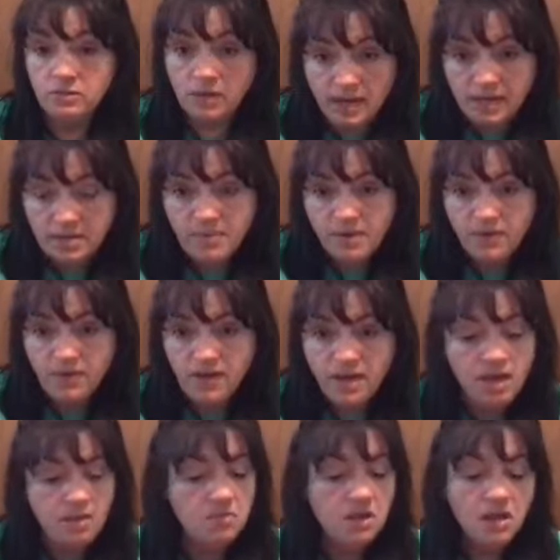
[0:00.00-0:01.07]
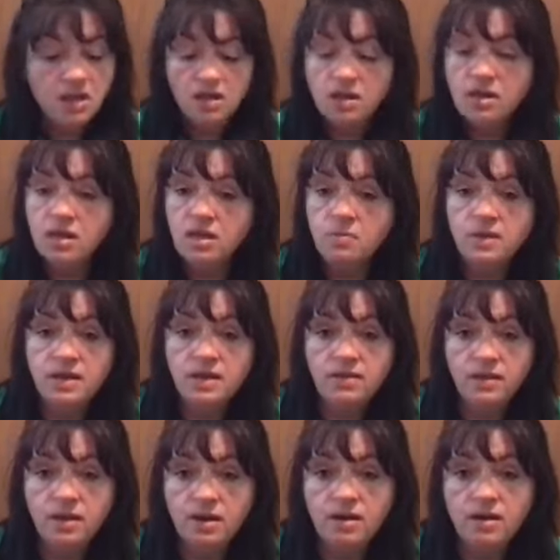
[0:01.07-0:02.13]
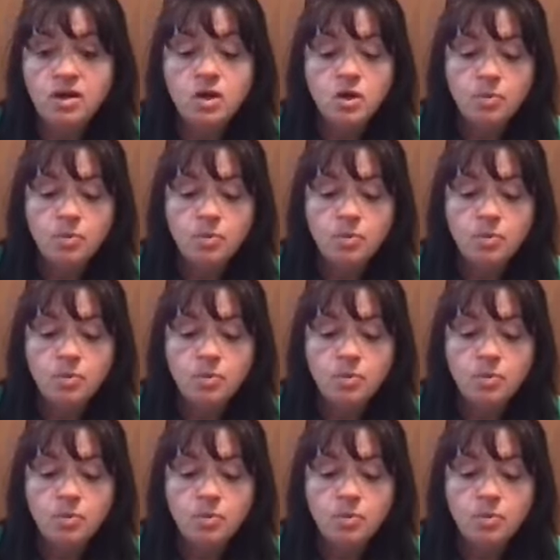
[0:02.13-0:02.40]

like about the game, keep it in there.